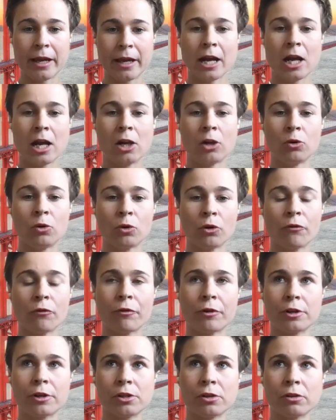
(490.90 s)
Look
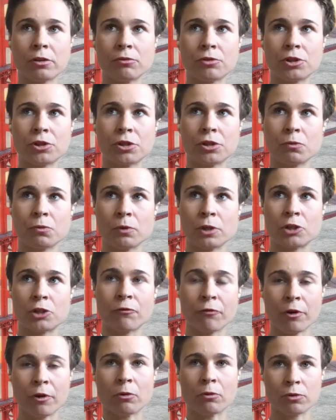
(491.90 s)
for solutions which
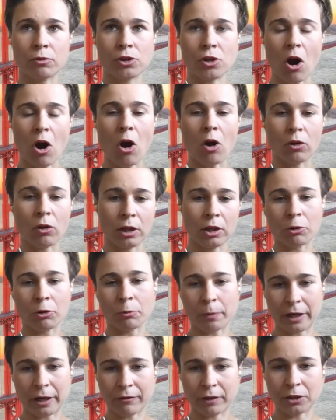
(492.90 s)
focus only on
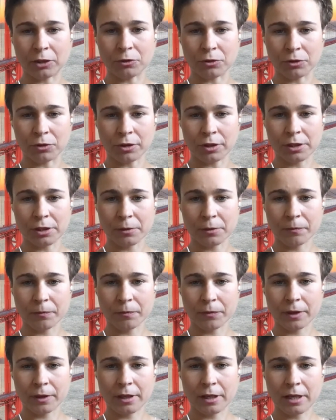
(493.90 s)
private tutors,
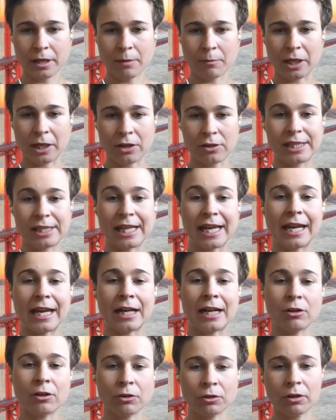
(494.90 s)
because they
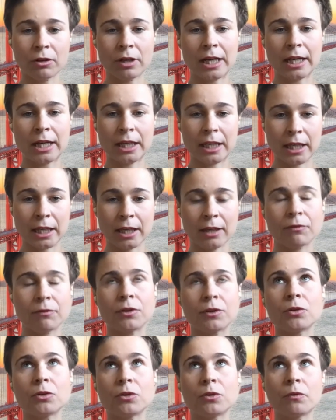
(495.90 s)
are not going to give
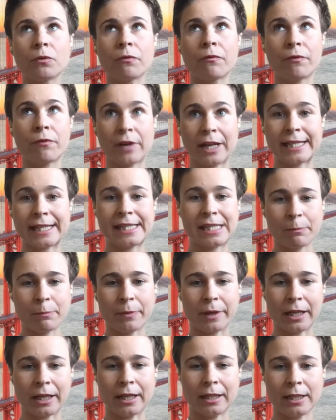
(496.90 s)
you
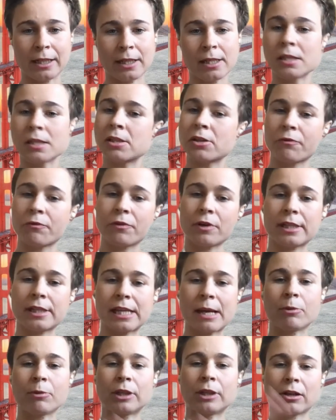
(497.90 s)
flexibility. So for
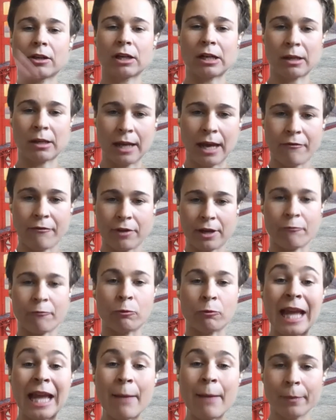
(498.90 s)
example, they're going to have a
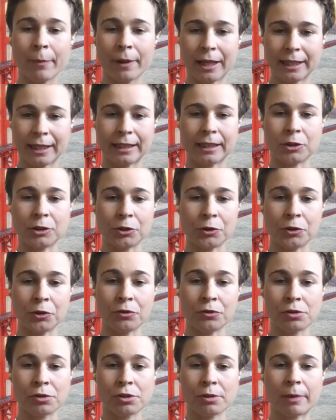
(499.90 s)
template that you
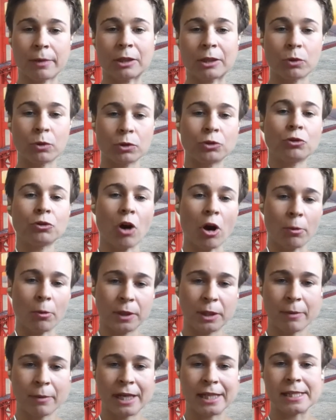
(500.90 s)
use, but what you
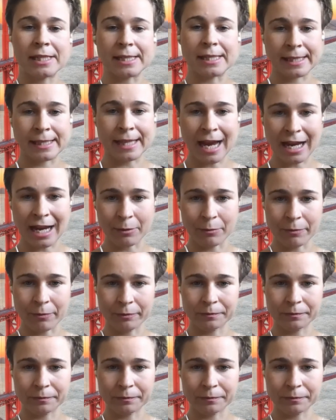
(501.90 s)
optimize is time,